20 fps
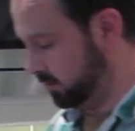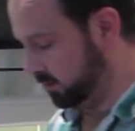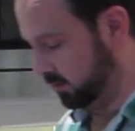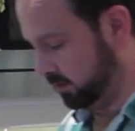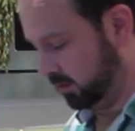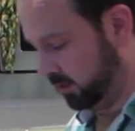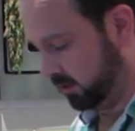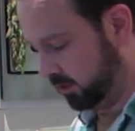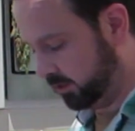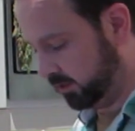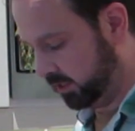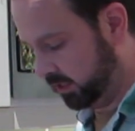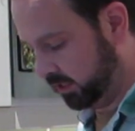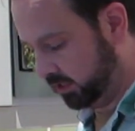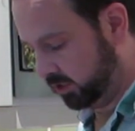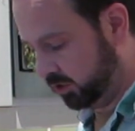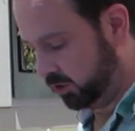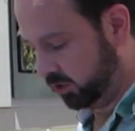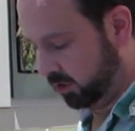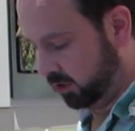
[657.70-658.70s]
last thing
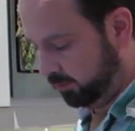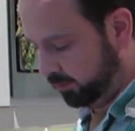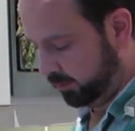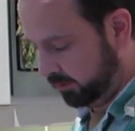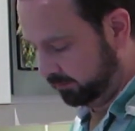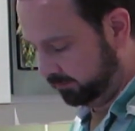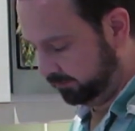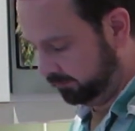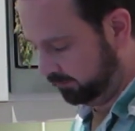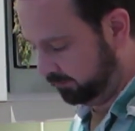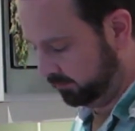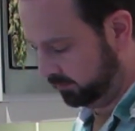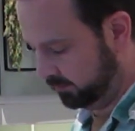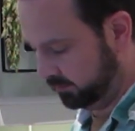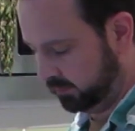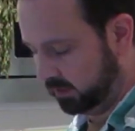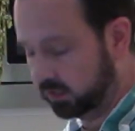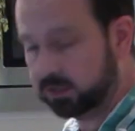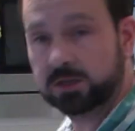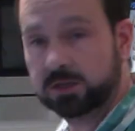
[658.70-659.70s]
to chop
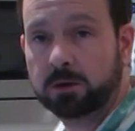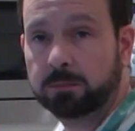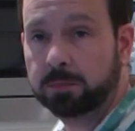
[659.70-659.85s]
is our